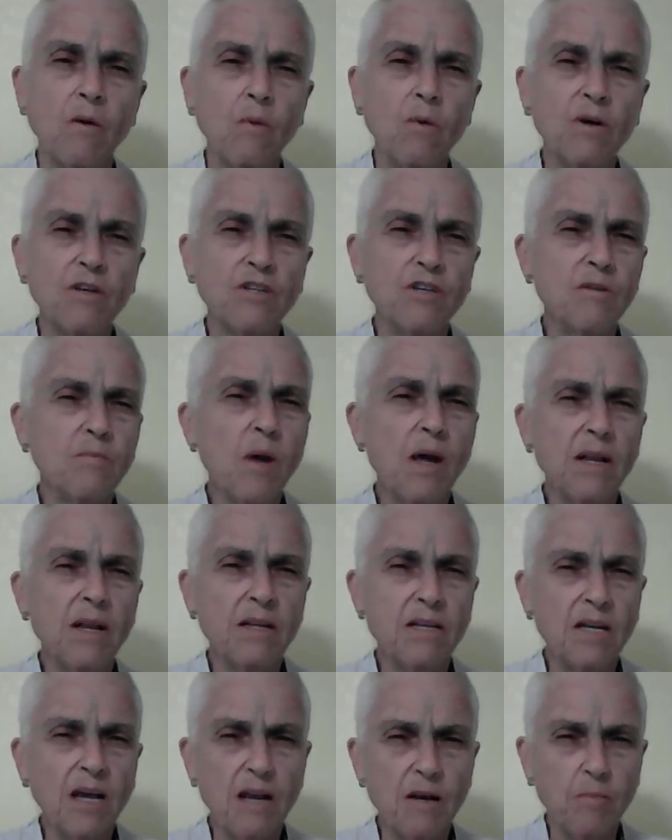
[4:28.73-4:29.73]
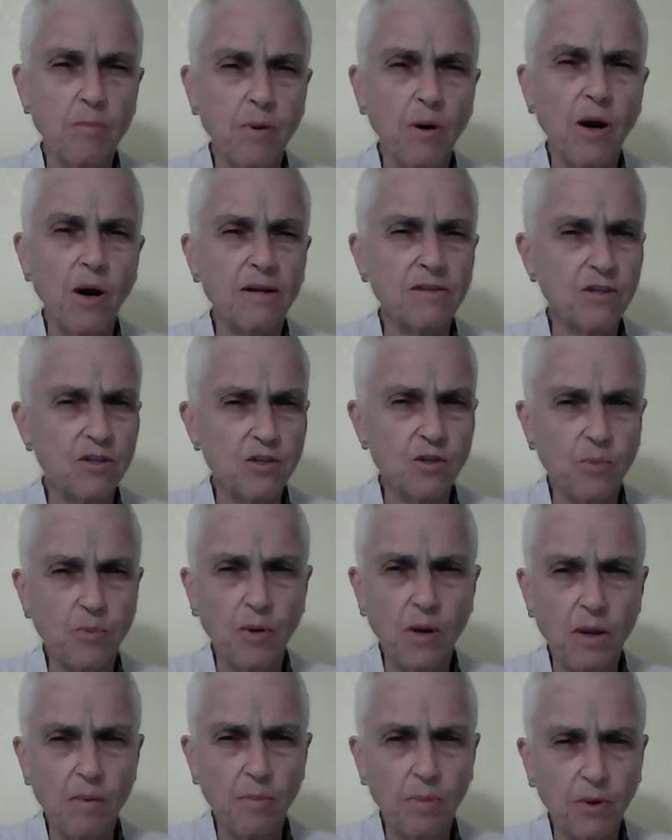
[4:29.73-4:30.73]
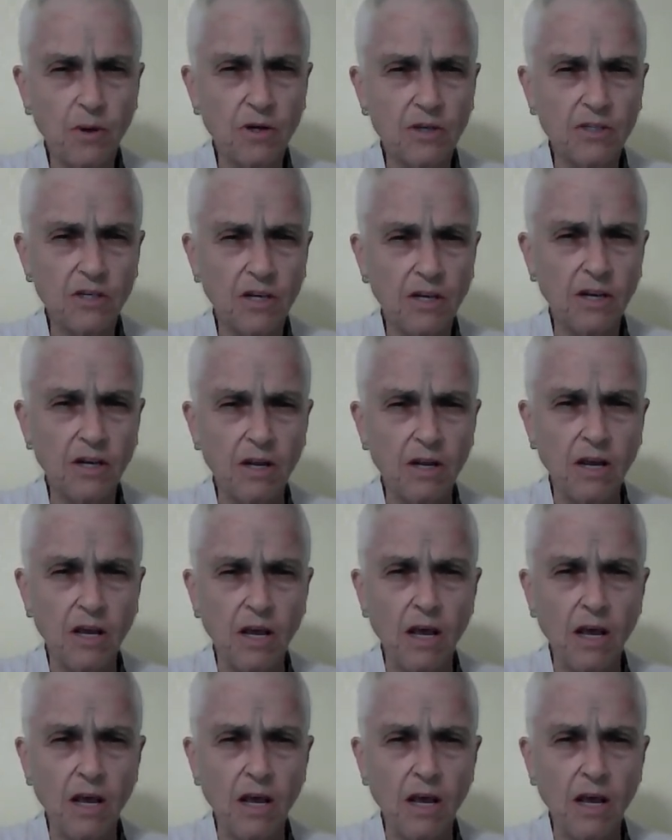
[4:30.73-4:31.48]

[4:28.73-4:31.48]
One should meditate upon the Supreme Person